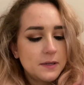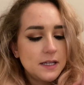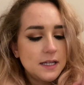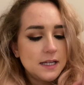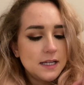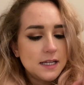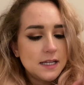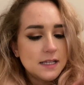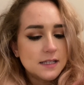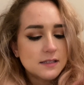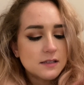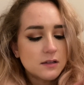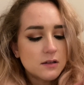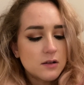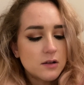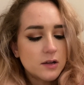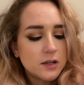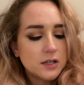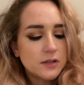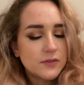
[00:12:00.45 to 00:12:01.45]
It is
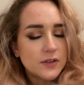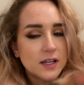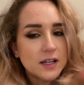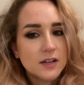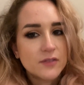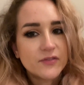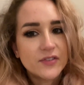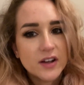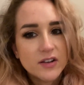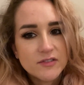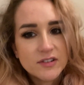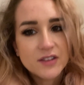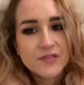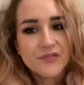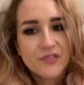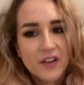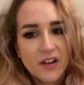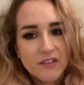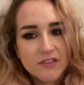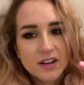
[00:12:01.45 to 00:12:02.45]
kind of like a very,
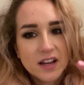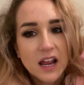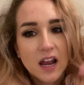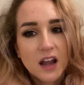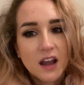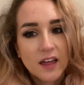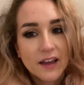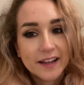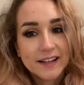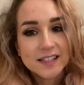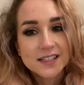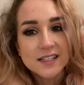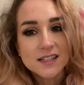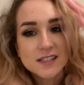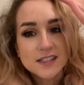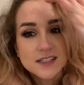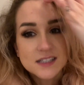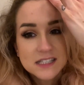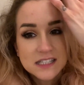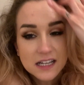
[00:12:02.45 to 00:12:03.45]
very light,
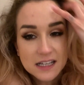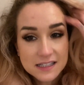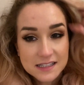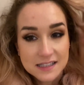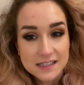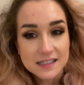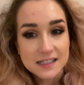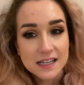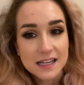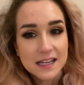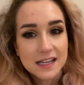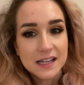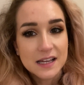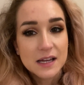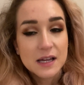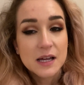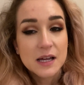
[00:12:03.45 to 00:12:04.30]
dusty